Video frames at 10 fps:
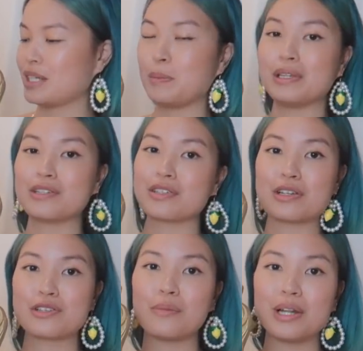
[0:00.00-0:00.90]
I mean, there's
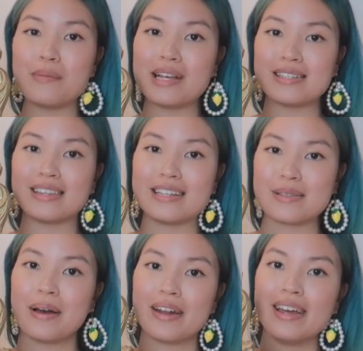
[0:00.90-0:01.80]
like so many amazing things
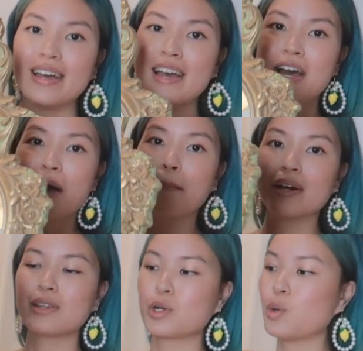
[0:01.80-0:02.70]
about it,
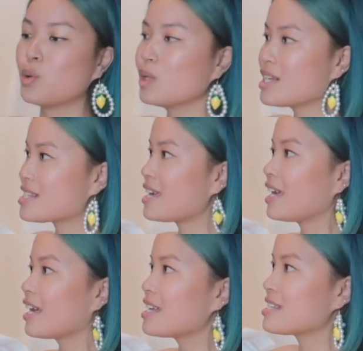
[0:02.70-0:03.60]
but the coolest
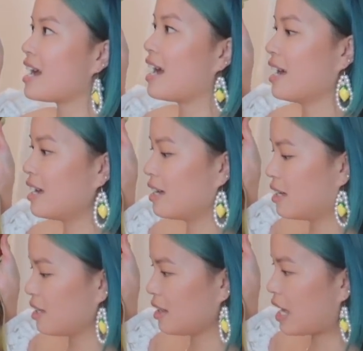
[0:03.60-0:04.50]
thing is that
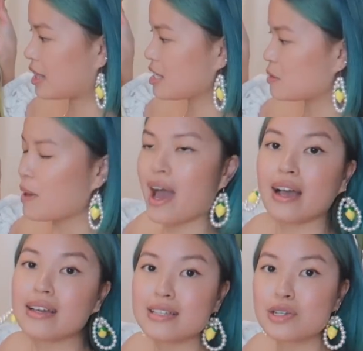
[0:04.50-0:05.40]
like this back is